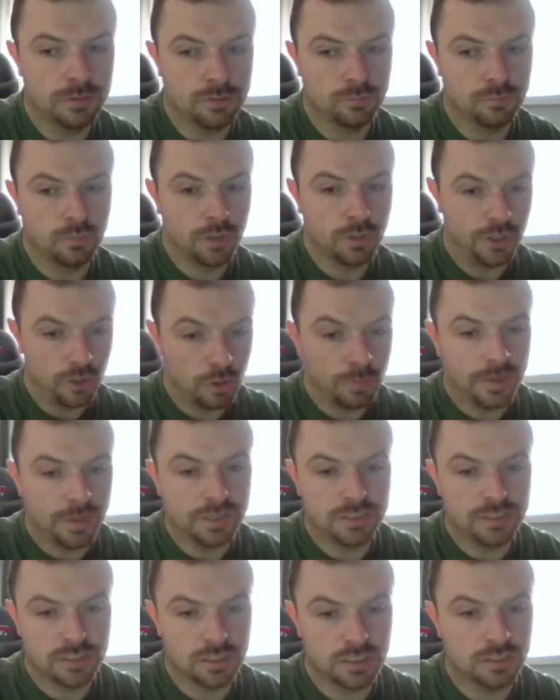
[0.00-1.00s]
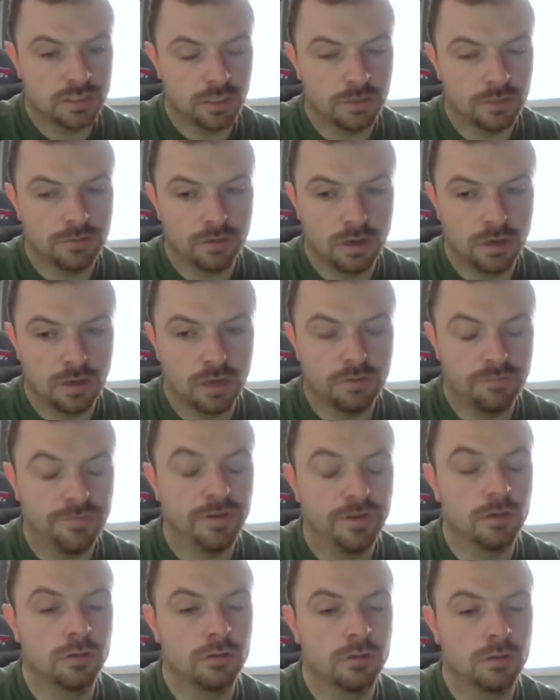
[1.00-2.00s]
one of your patients, I'd
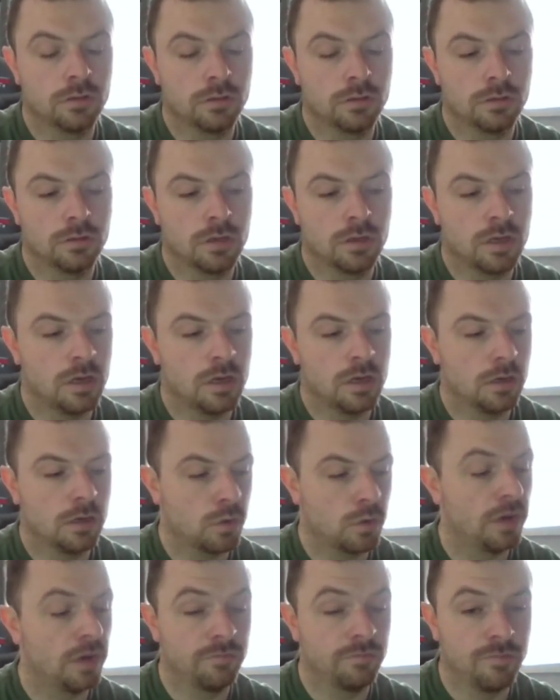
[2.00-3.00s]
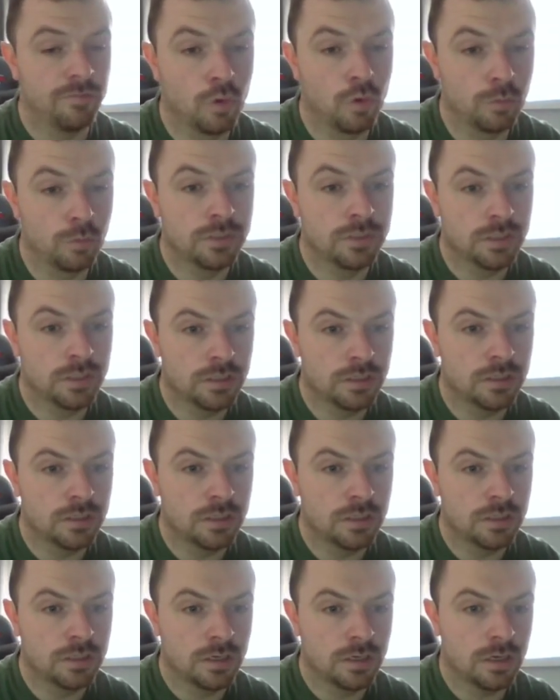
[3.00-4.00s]
feel quite informed
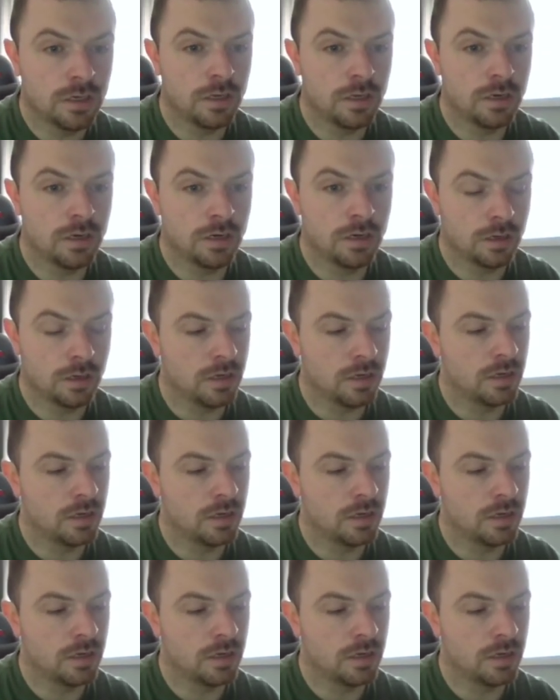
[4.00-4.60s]
and